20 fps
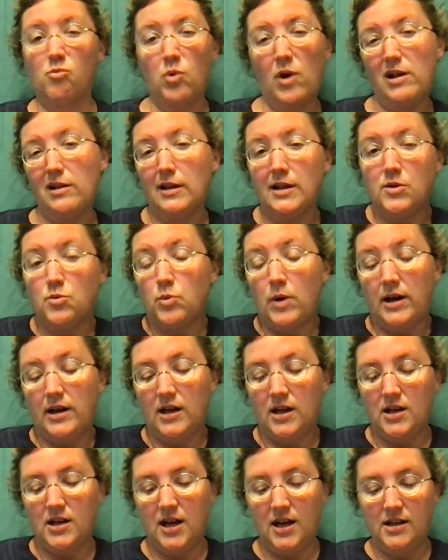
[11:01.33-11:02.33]
at least
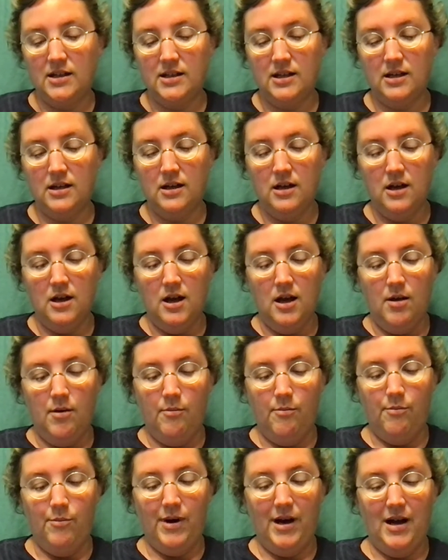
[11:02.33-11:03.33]
recognize it.
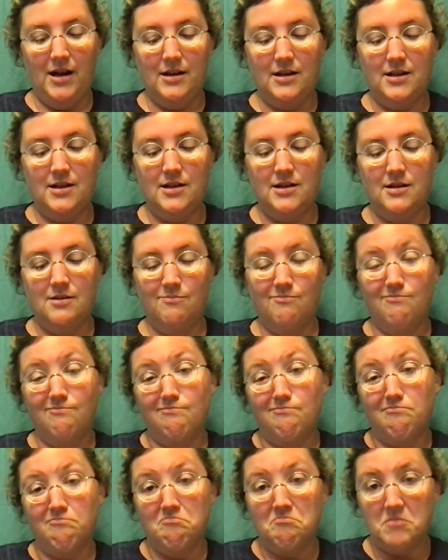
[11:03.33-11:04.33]
But
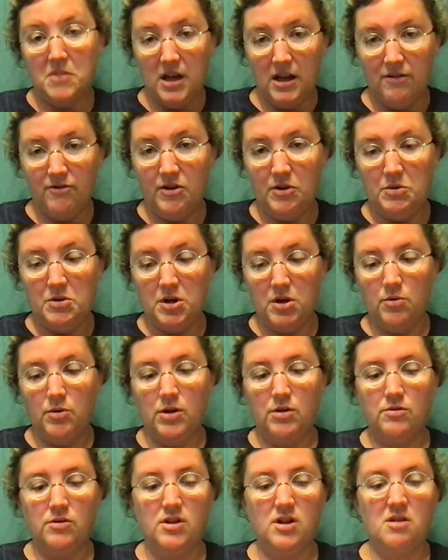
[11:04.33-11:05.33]
if you don't
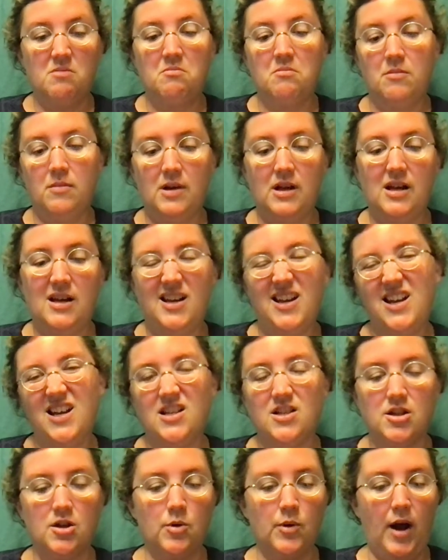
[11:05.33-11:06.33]
use them,
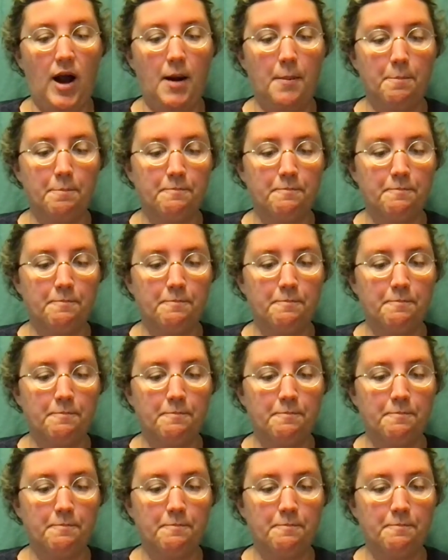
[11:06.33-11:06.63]
it's okay.